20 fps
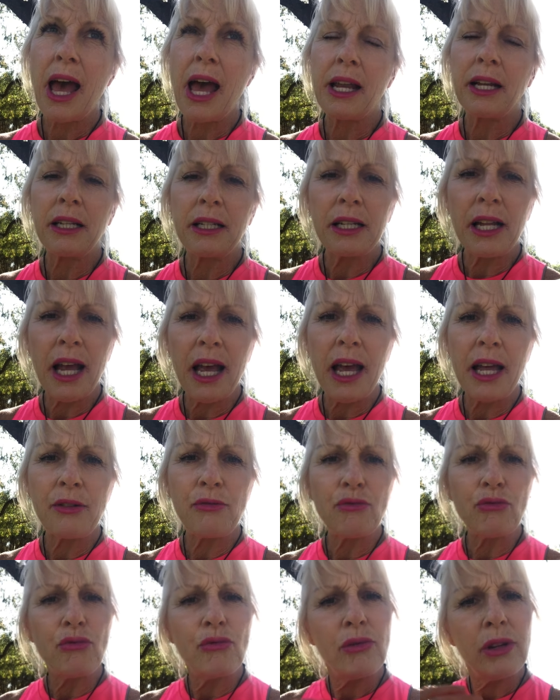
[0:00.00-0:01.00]
And,
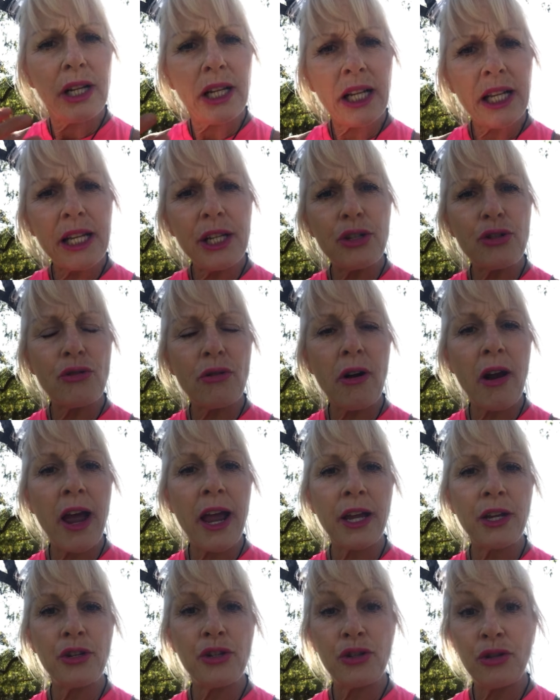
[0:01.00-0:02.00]
and really
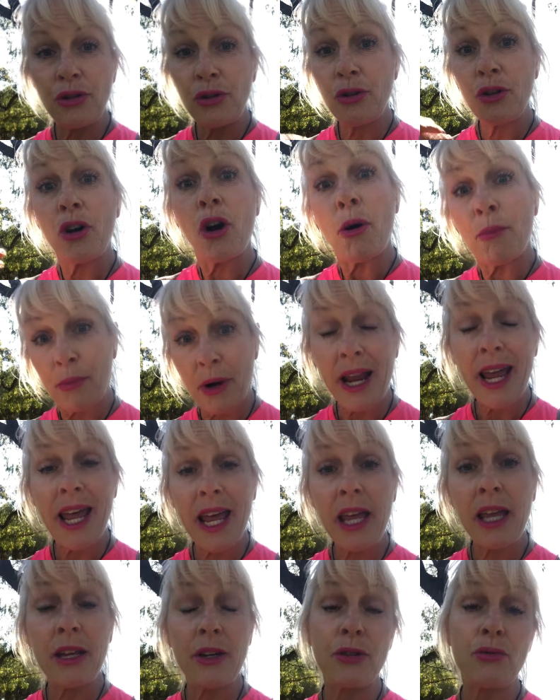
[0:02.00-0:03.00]
trying to
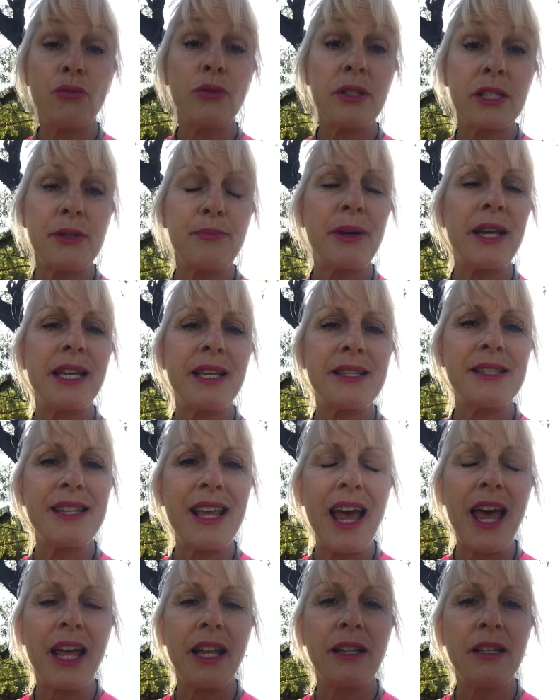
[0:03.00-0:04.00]
comprehend what's being
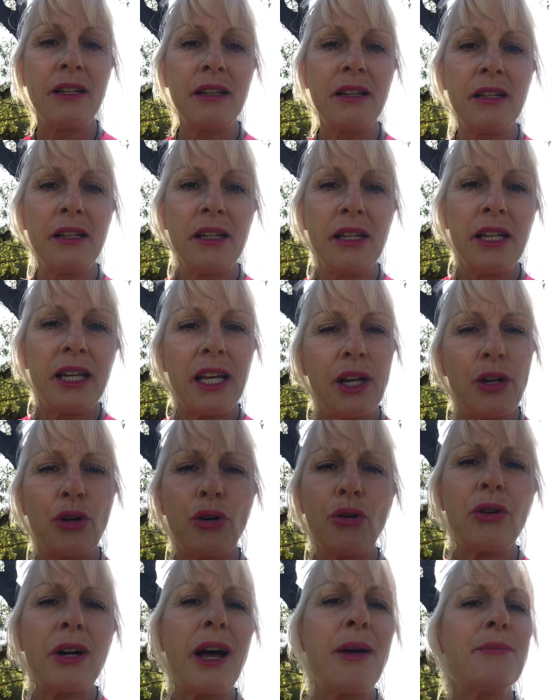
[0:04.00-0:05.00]
said. It
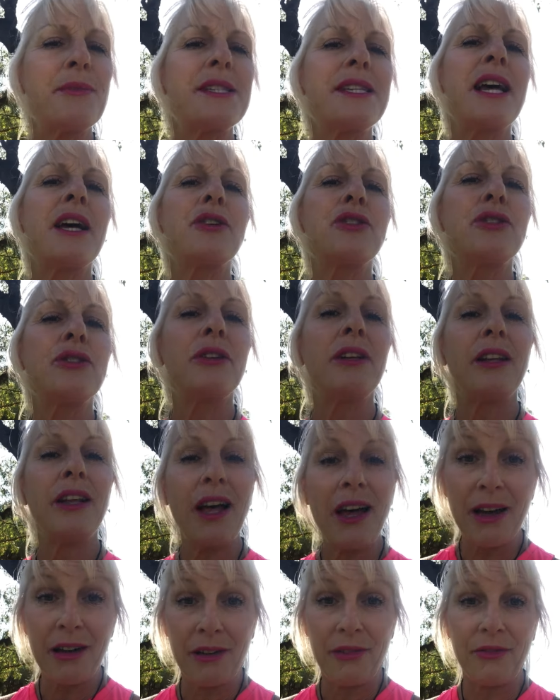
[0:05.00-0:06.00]
all comes down to
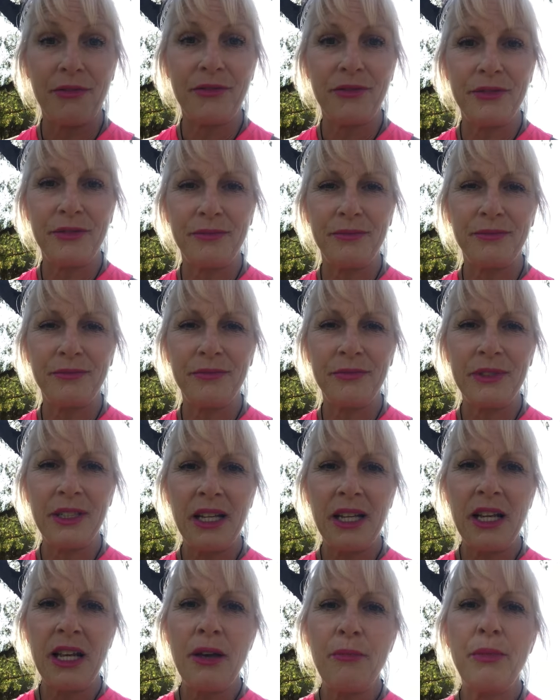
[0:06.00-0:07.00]
love
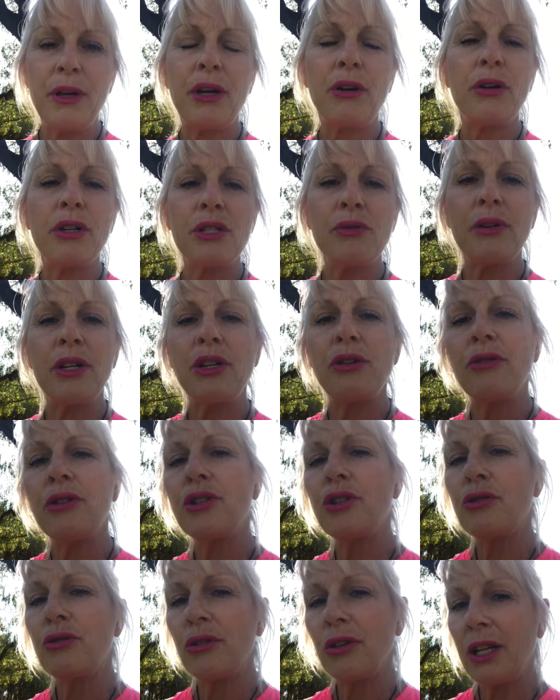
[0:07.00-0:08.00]
because when you are
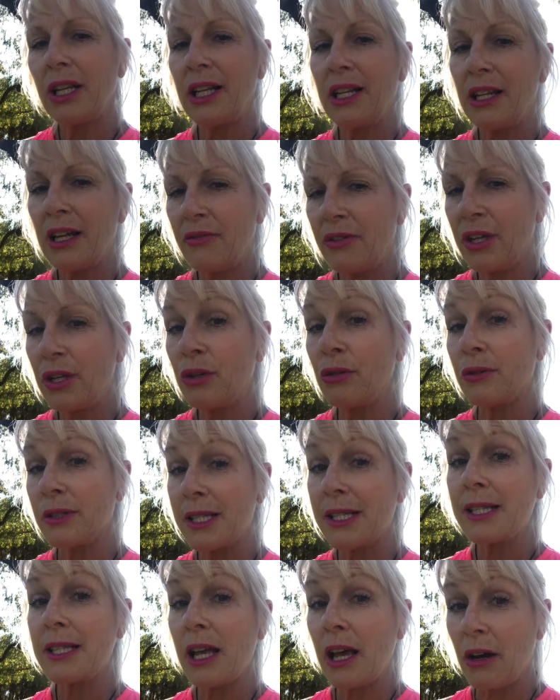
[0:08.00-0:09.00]
truly loving
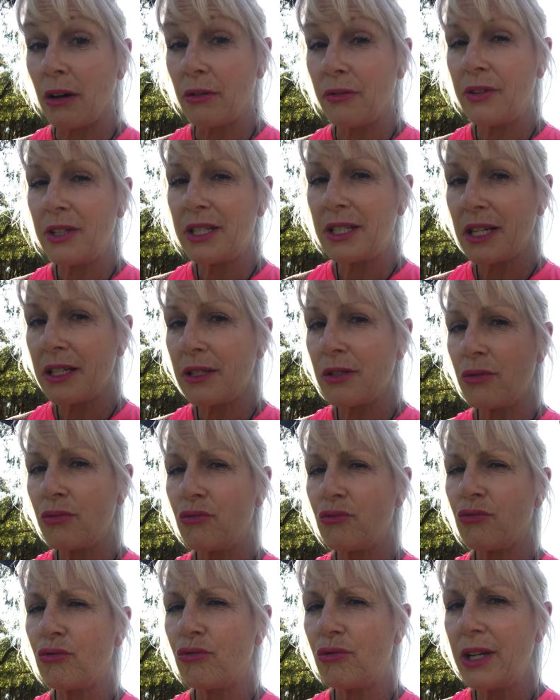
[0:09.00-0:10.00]
yourself, it doesn't
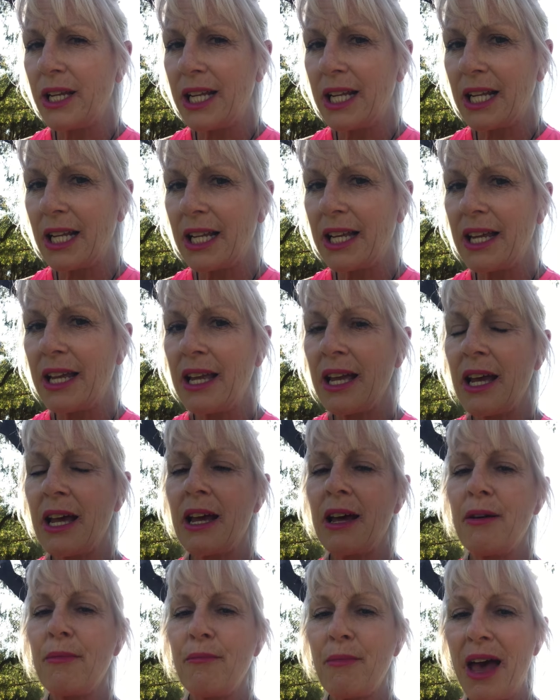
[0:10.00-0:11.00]
really
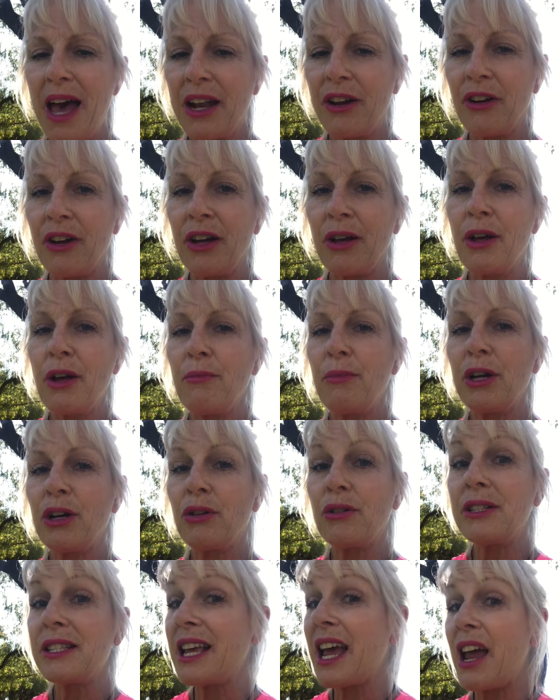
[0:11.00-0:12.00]
matter
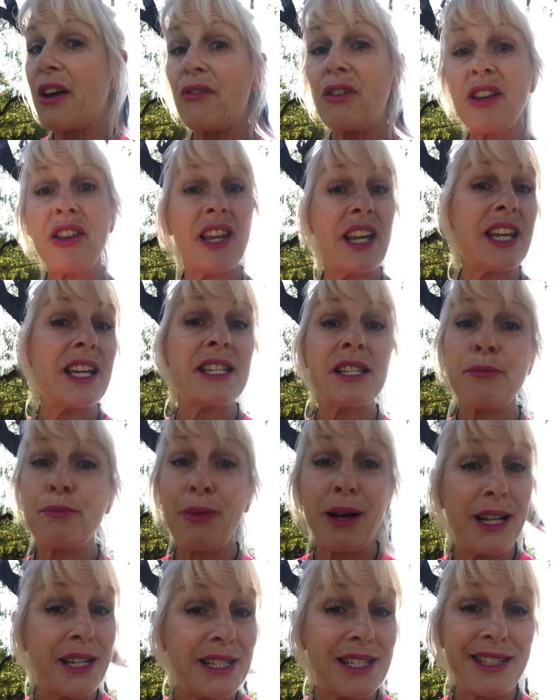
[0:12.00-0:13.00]
because everything is
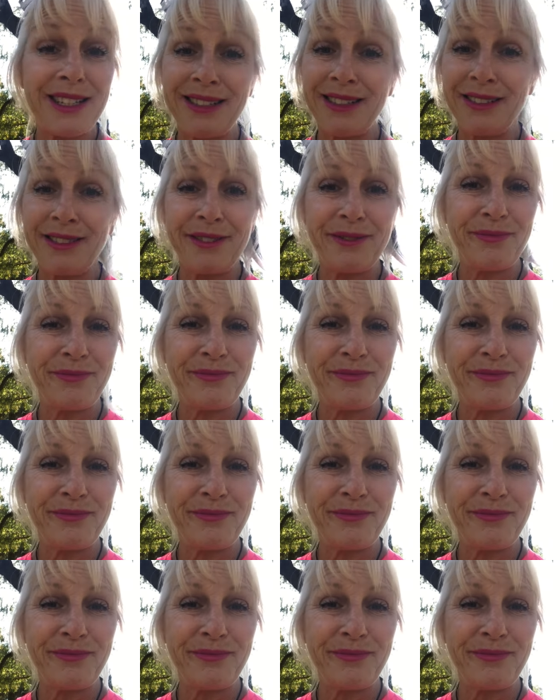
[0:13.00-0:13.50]
abundant